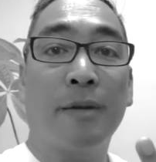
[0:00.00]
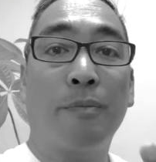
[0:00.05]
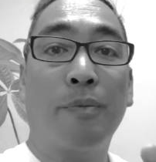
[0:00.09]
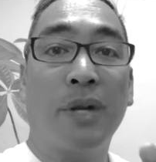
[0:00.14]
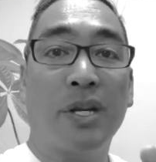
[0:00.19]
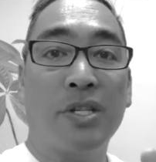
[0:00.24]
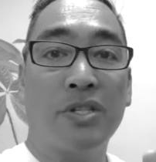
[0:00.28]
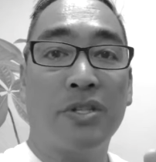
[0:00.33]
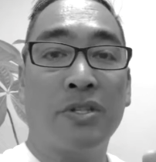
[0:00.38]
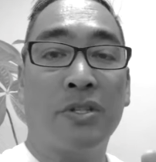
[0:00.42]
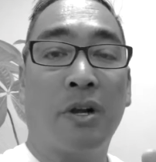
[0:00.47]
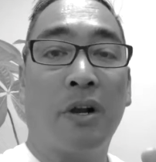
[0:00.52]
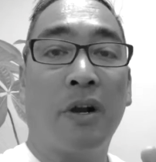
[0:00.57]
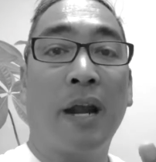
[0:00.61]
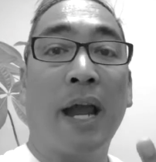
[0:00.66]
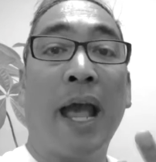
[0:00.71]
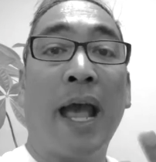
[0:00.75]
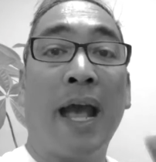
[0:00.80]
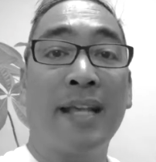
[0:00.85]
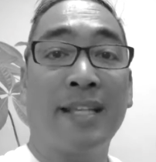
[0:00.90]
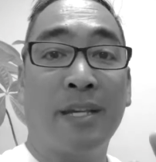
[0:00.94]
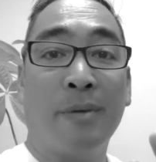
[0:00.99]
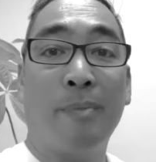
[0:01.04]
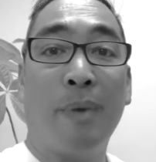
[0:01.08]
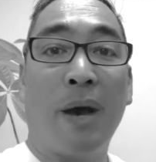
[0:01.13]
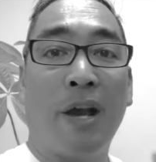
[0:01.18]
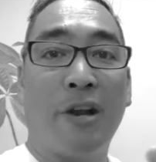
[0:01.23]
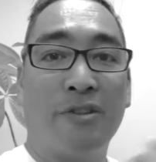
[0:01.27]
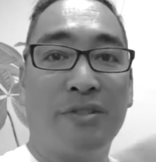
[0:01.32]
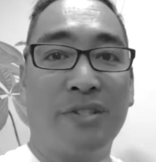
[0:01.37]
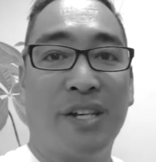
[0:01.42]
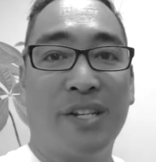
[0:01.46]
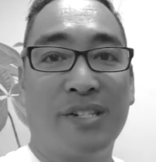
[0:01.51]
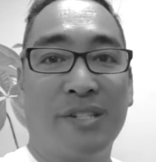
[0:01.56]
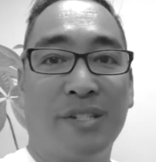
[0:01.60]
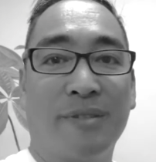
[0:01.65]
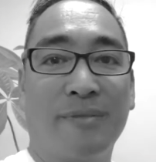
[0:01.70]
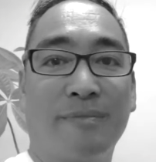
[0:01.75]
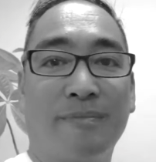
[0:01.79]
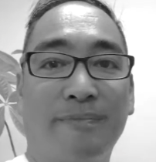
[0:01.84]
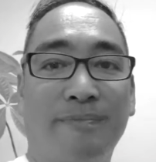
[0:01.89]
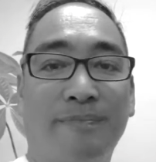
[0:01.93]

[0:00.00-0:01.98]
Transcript: impressions are as a buyer's agent.